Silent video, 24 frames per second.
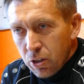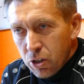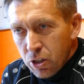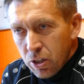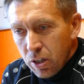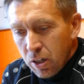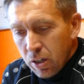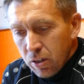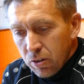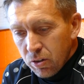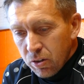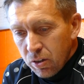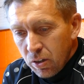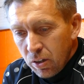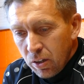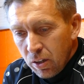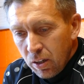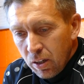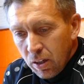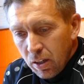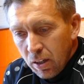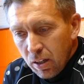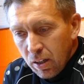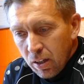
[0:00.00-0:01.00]
a chance.
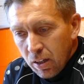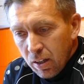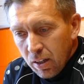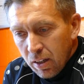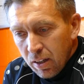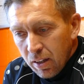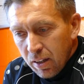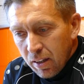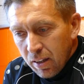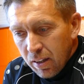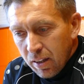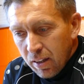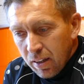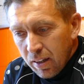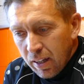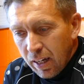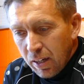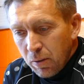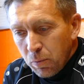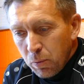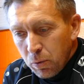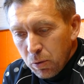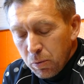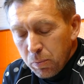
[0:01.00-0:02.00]

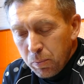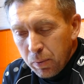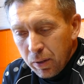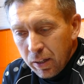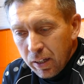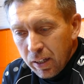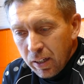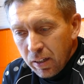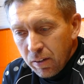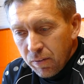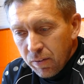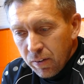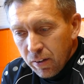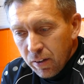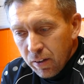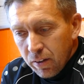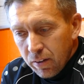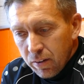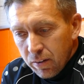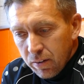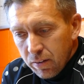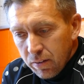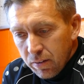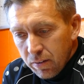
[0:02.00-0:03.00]
They would believe that,